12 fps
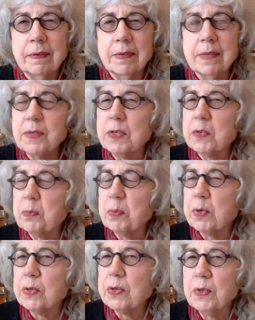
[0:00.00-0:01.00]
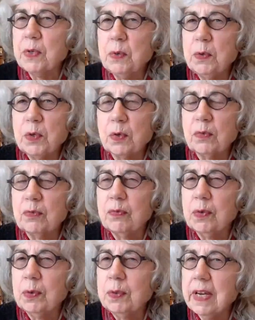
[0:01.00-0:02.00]
Does this person use your
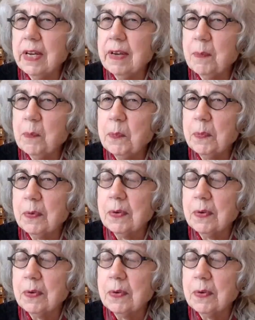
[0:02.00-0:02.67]
full name?